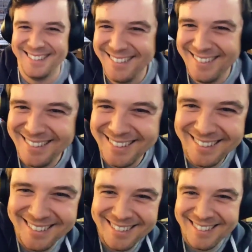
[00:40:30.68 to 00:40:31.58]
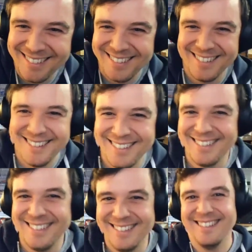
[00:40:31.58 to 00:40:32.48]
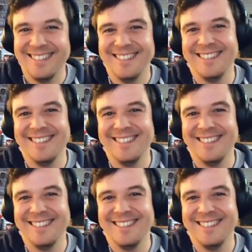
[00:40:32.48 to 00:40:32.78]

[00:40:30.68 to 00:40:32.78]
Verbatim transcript: You know, and then suddenly this like FOMO